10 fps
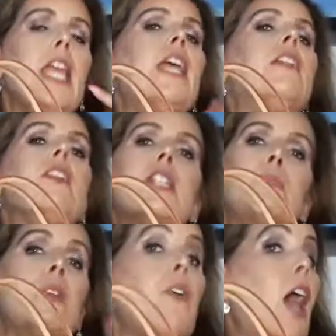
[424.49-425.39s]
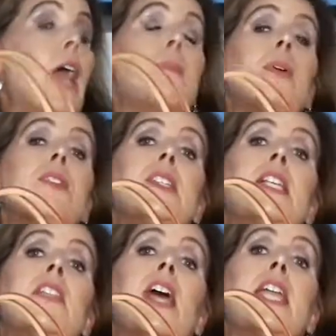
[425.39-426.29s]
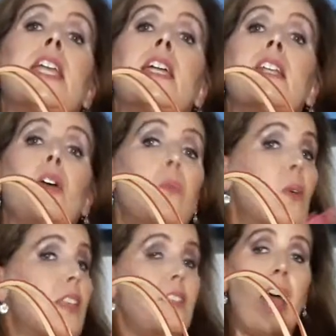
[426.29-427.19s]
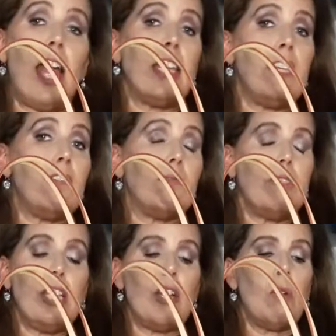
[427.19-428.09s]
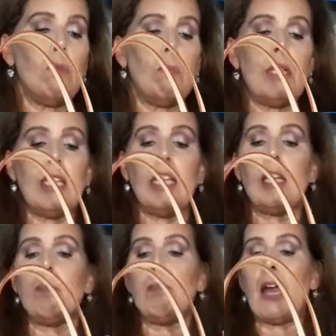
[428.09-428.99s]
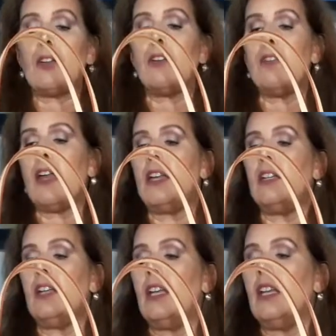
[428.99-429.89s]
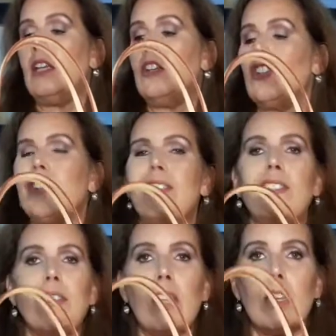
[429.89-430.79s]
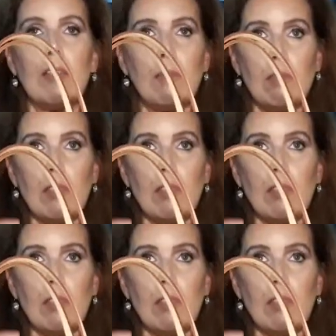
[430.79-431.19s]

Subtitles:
It looks beautiful. I personally like it with the honey, you know, patina better than just the,